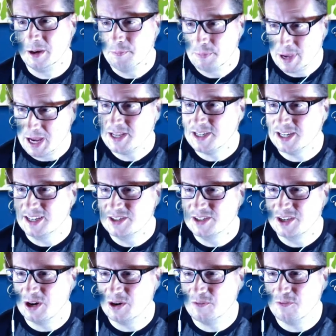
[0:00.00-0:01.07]
paintings,
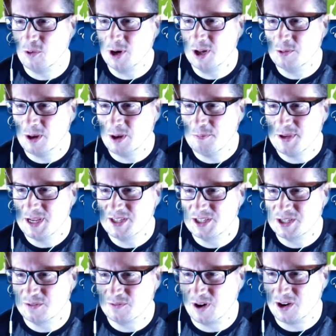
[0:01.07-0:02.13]
41 pieces
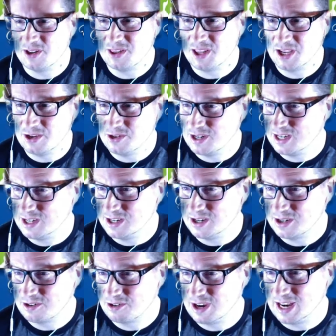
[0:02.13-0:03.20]
of art that you needed to
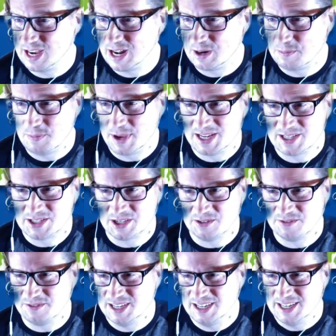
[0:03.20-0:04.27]
create at a pace of,
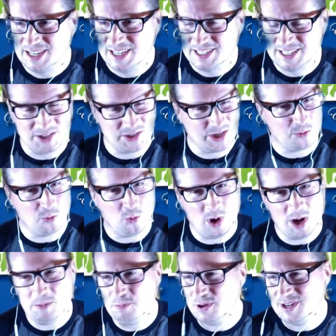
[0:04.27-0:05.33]
it sounds like
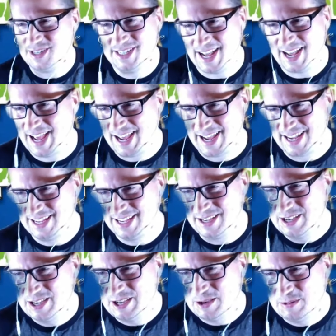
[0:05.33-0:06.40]
1 per day,
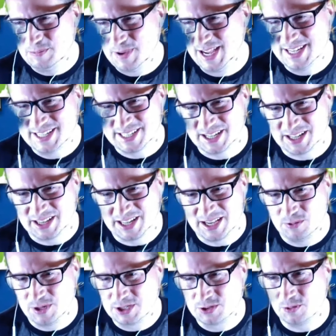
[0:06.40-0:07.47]
basically,
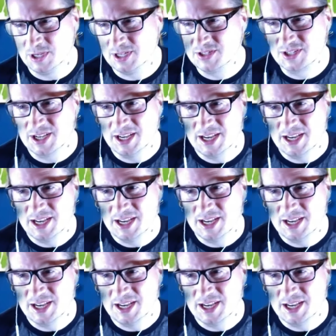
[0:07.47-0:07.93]
which was